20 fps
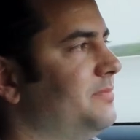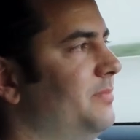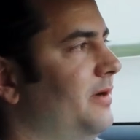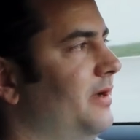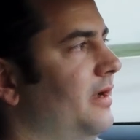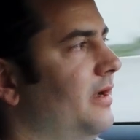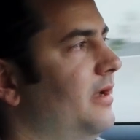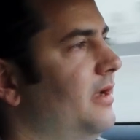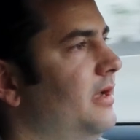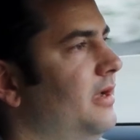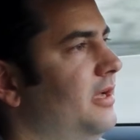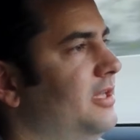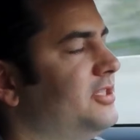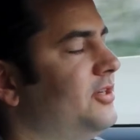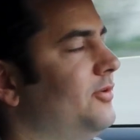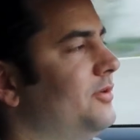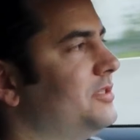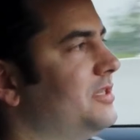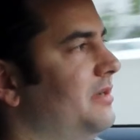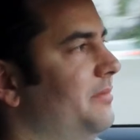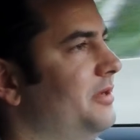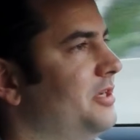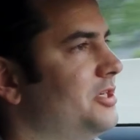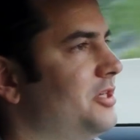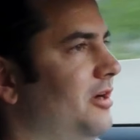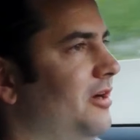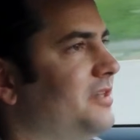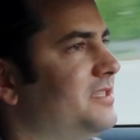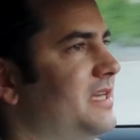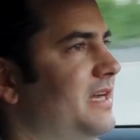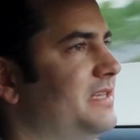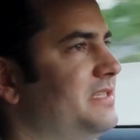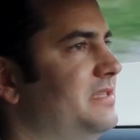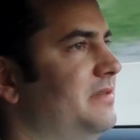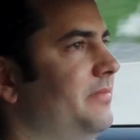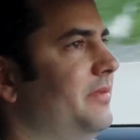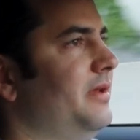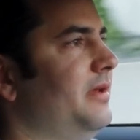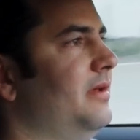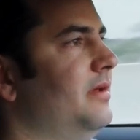but it's always going to be Shark's Ice
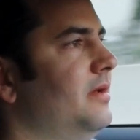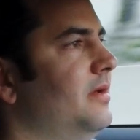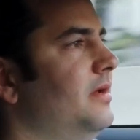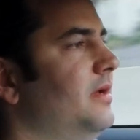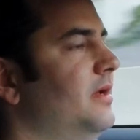to me.